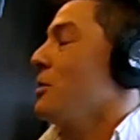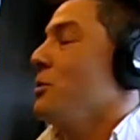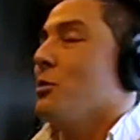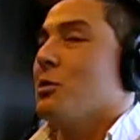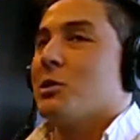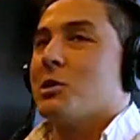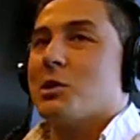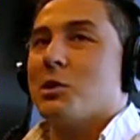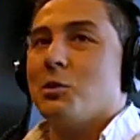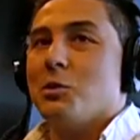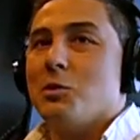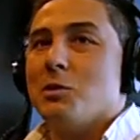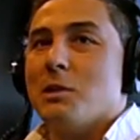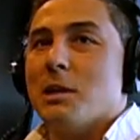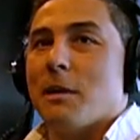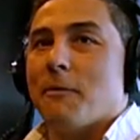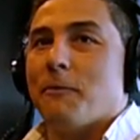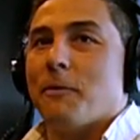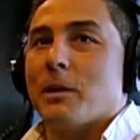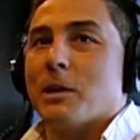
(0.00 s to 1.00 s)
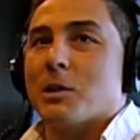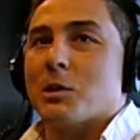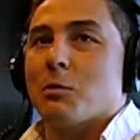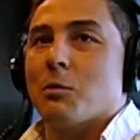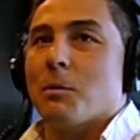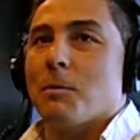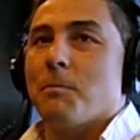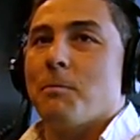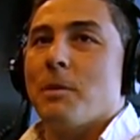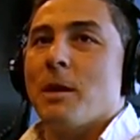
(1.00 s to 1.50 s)
You can still use Netflix
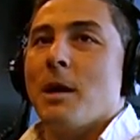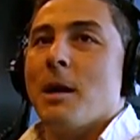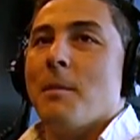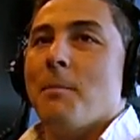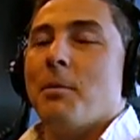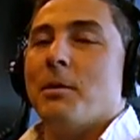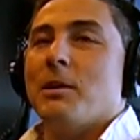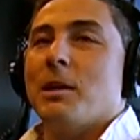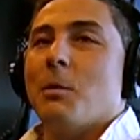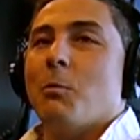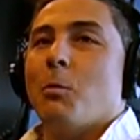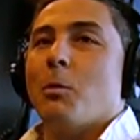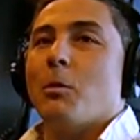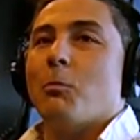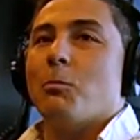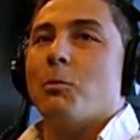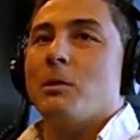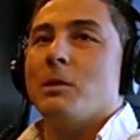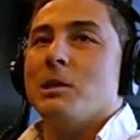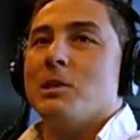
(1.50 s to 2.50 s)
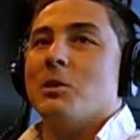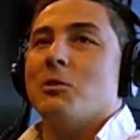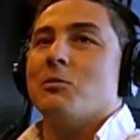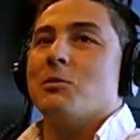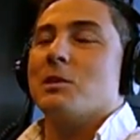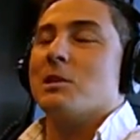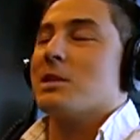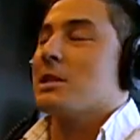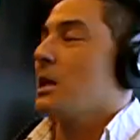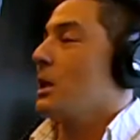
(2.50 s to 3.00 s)
through them, but then where it really
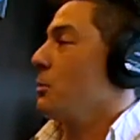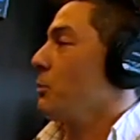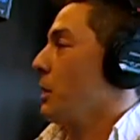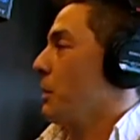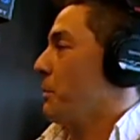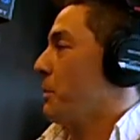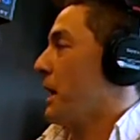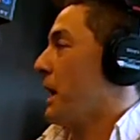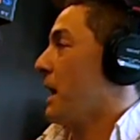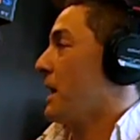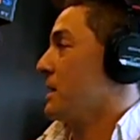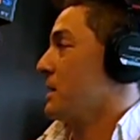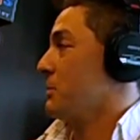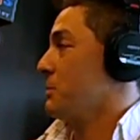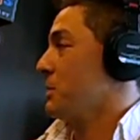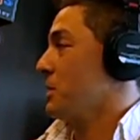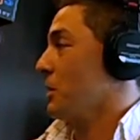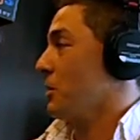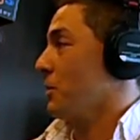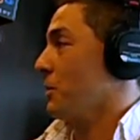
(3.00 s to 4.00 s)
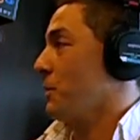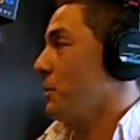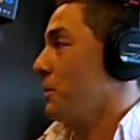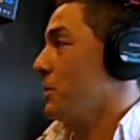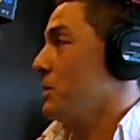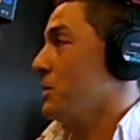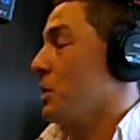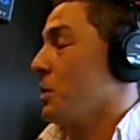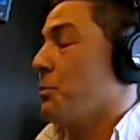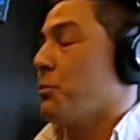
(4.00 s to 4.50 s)
starts to accelerate past some of
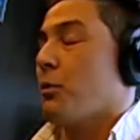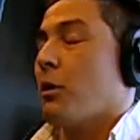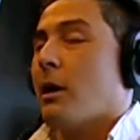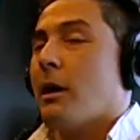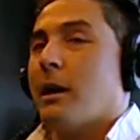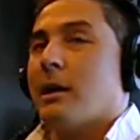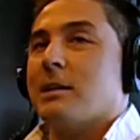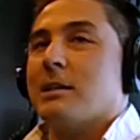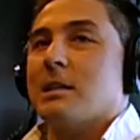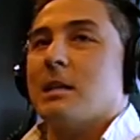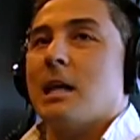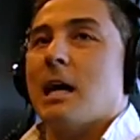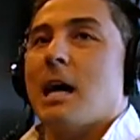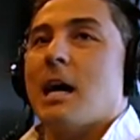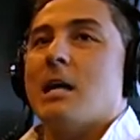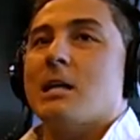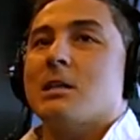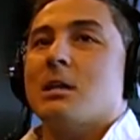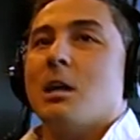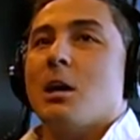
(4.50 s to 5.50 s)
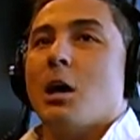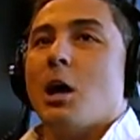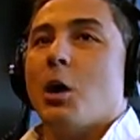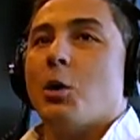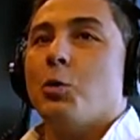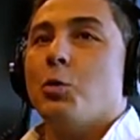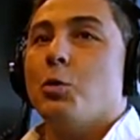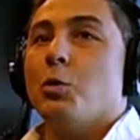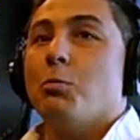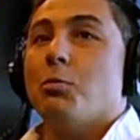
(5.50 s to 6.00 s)
these other products is it has
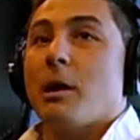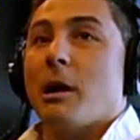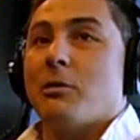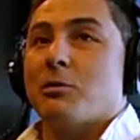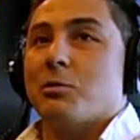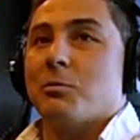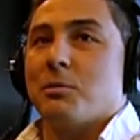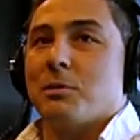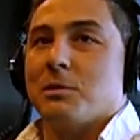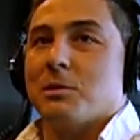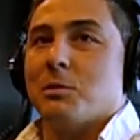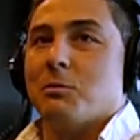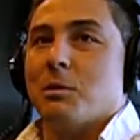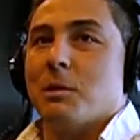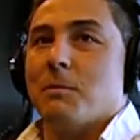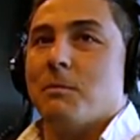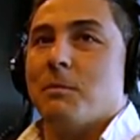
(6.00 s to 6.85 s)
a Google browser built into